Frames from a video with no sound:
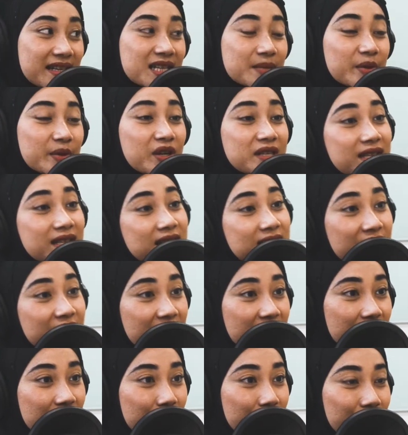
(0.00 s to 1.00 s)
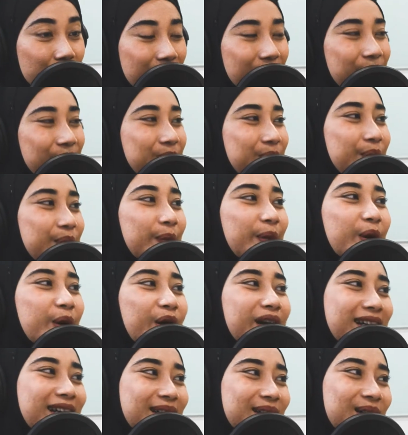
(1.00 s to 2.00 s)
this because yesterday we
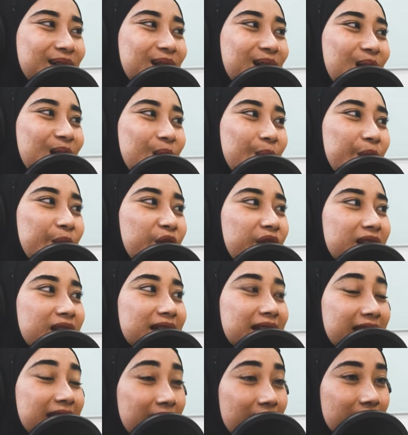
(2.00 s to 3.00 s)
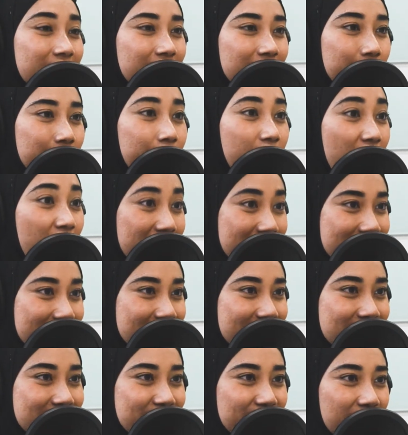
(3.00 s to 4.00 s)
got a
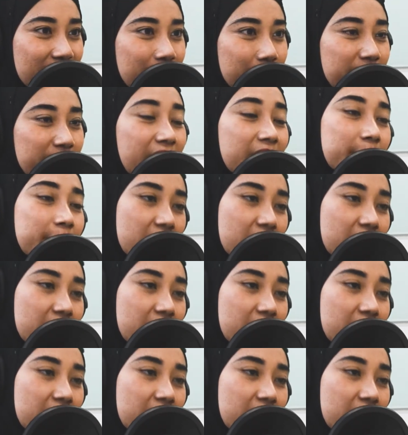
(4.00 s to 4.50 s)
box, a PR